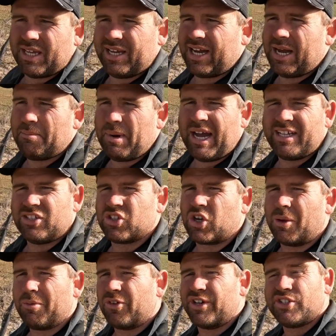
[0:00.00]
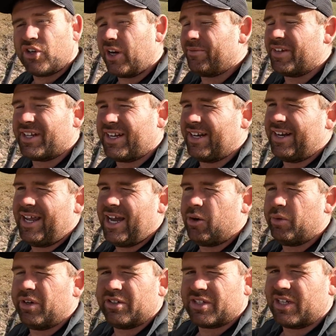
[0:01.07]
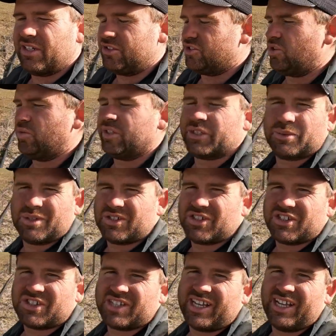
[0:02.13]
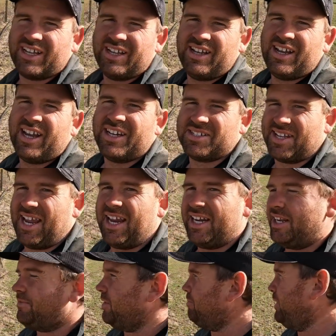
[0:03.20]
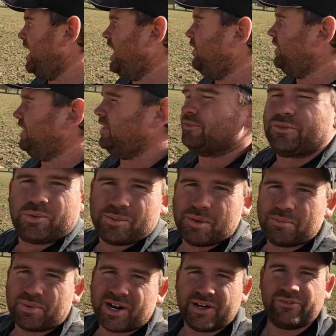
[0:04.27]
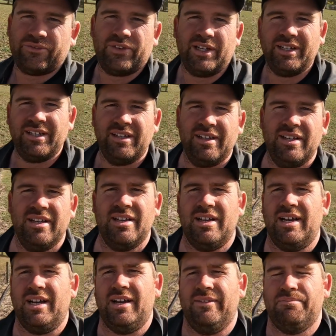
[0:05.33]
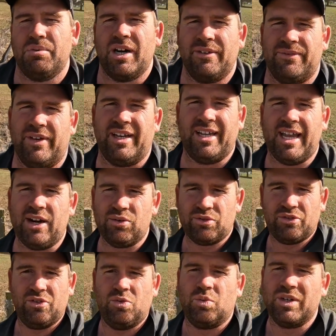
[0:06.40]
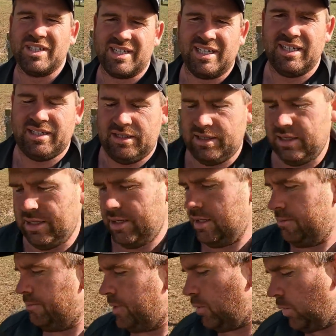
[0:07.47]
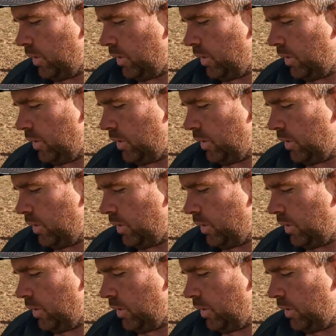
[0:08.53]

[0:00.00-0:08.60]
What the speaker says: May's time. The reason I haven't done it now when I was going to drill this was just that it is handy having power here for when we break feeding cattle through the winter. But